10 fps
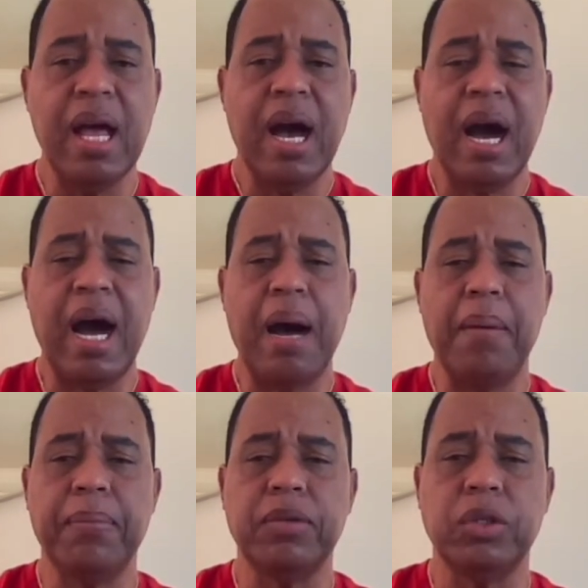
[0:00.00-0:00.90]

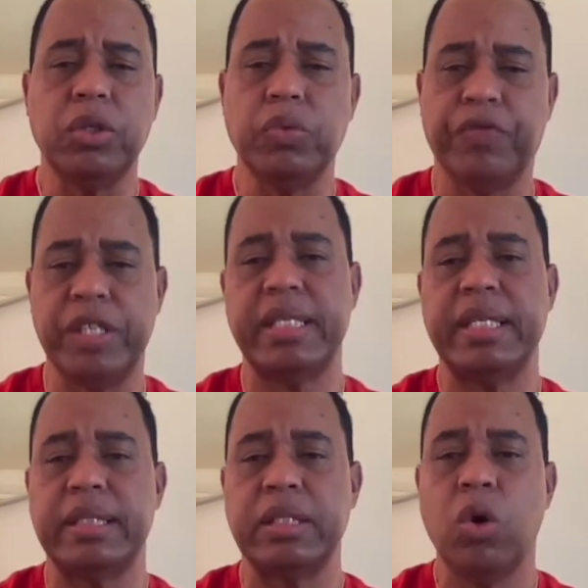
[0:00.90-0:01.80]
visited
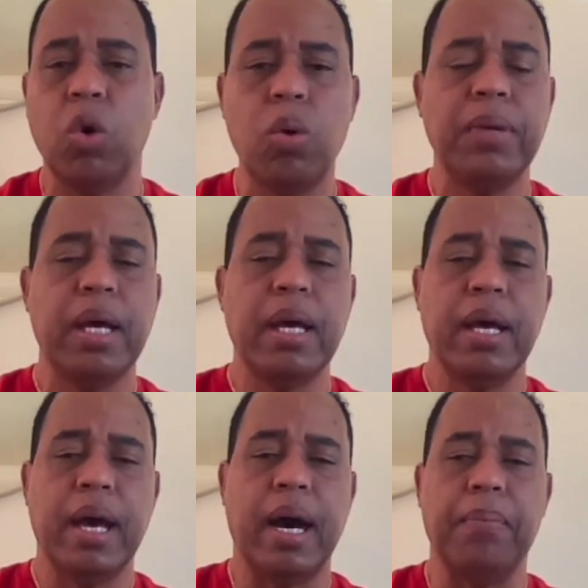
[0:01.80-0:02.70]
his home
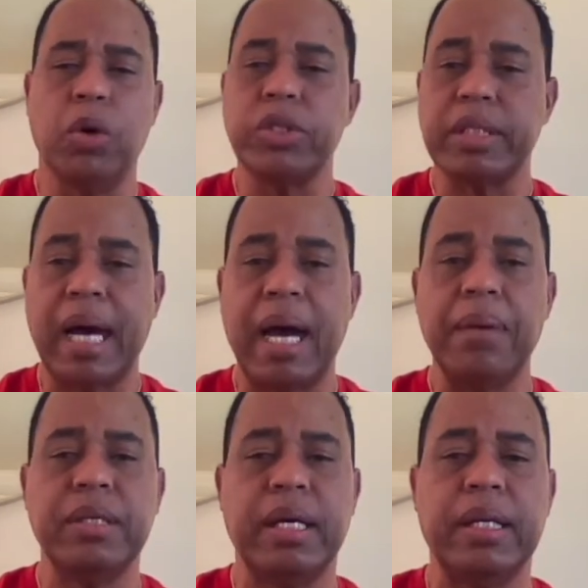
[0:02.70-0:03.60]
most
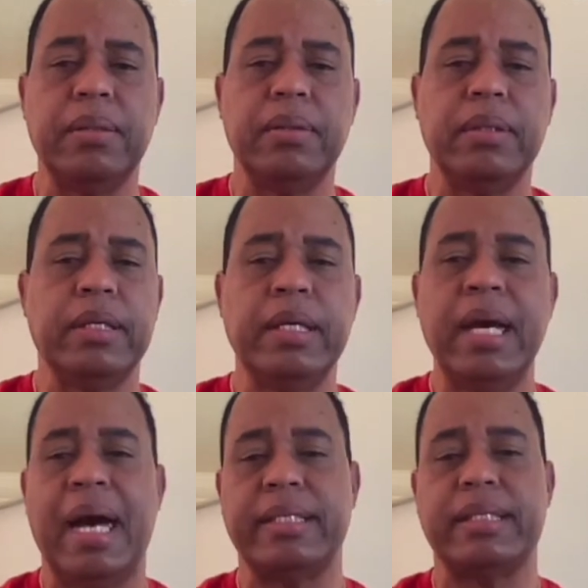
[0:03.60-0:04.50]
times, and
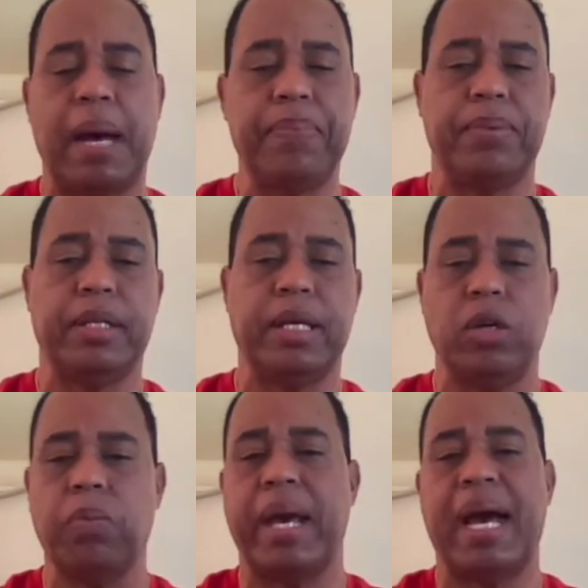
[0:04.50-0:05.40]
the
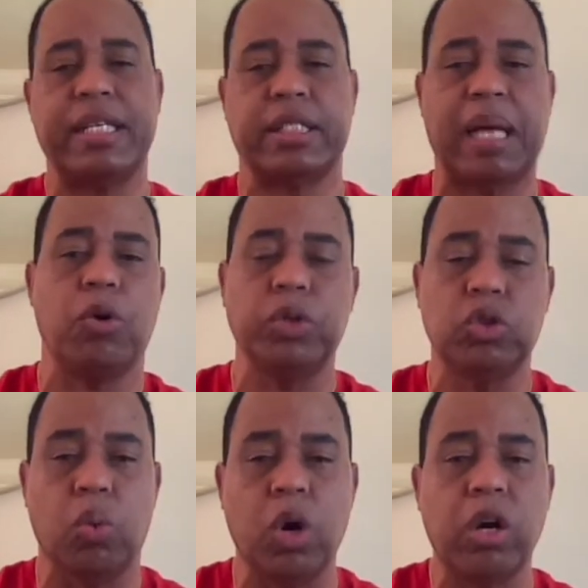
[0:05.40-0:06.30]
young man had stopped going
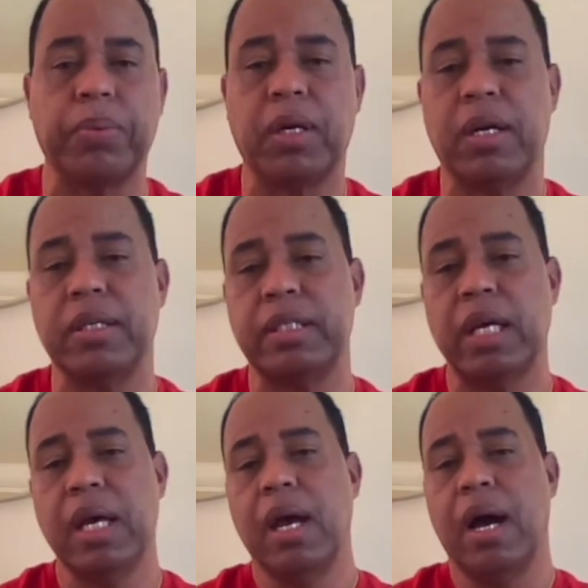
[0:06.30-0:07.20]
to work because
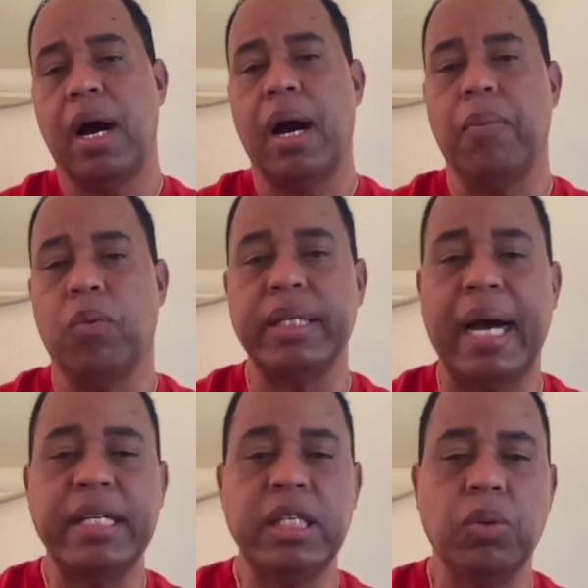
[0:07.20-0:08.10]
one
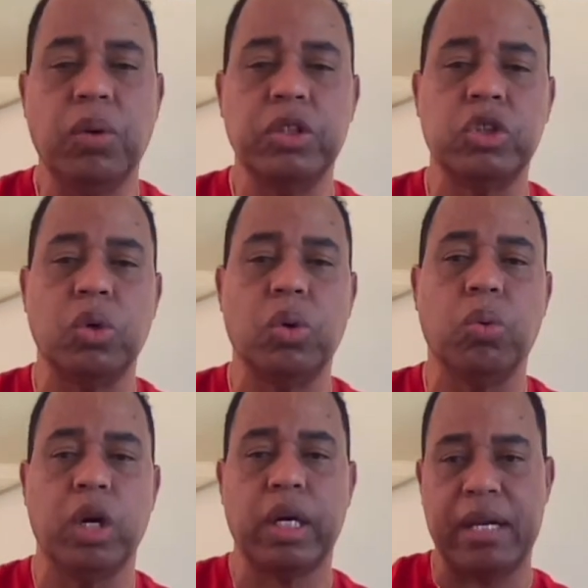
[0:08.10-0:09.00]
night he was to
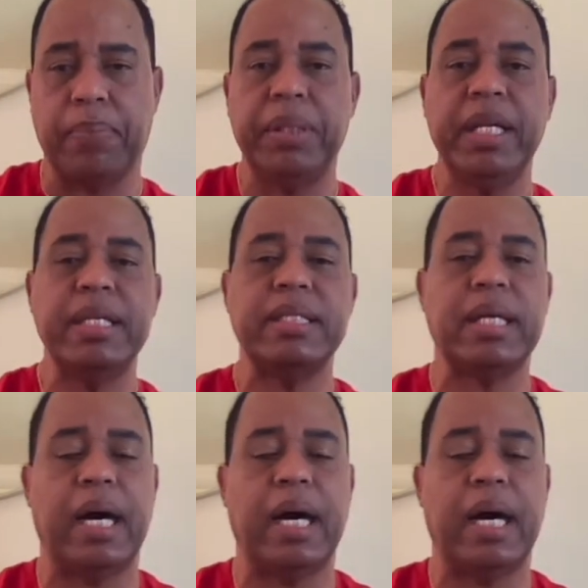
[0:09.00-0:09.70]
work at a place